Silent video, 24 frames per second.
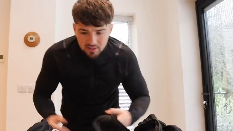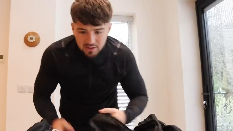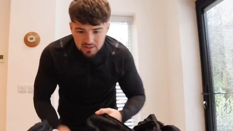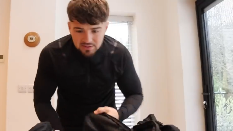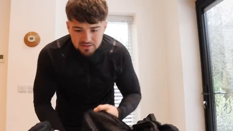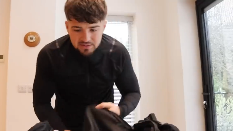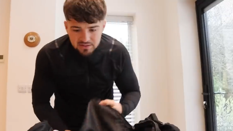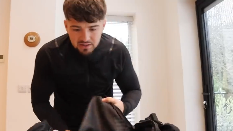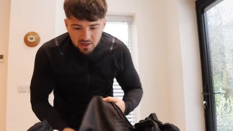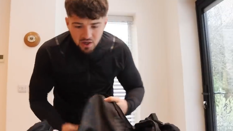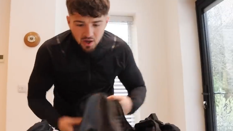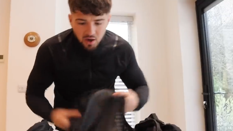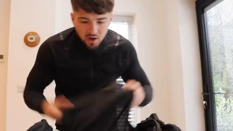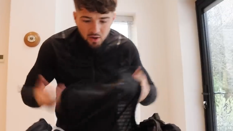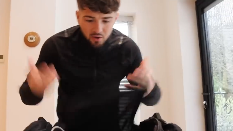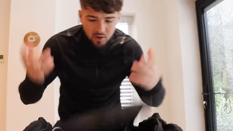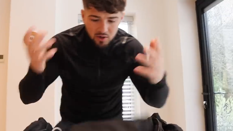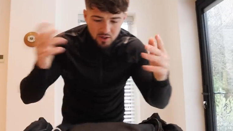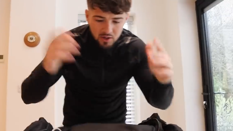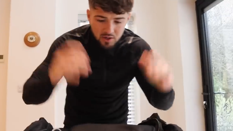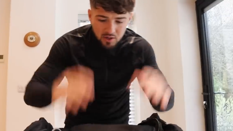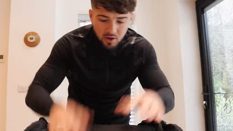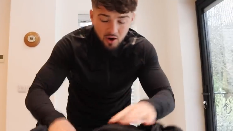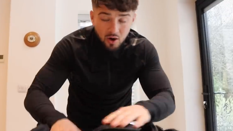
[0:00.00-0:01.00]
Let's
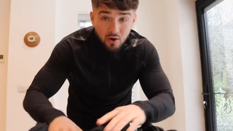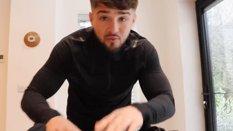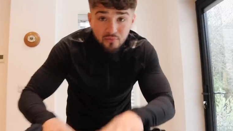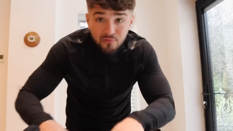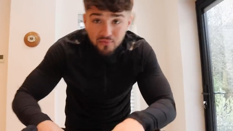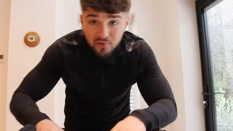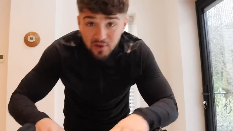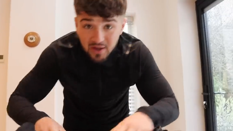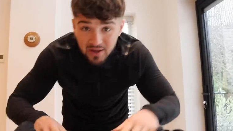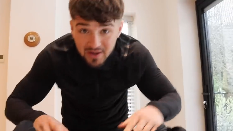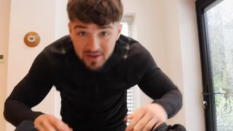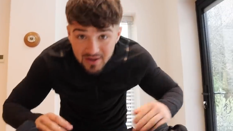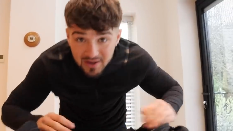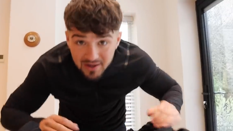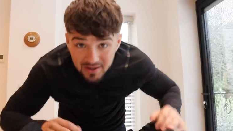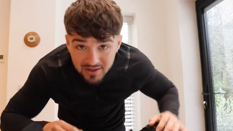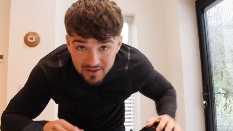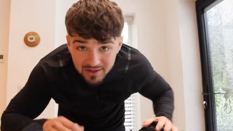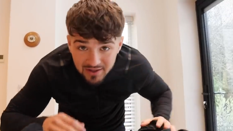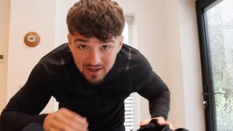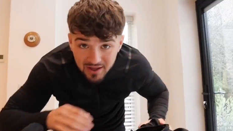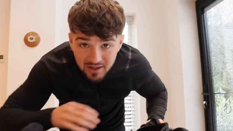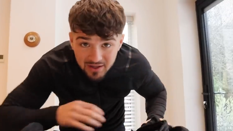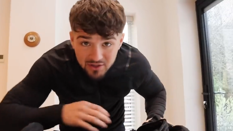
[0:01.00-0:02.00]
go and hopefully
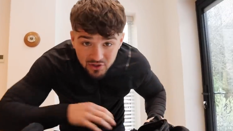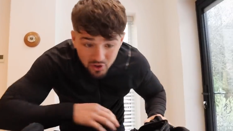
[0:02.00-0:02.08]
get a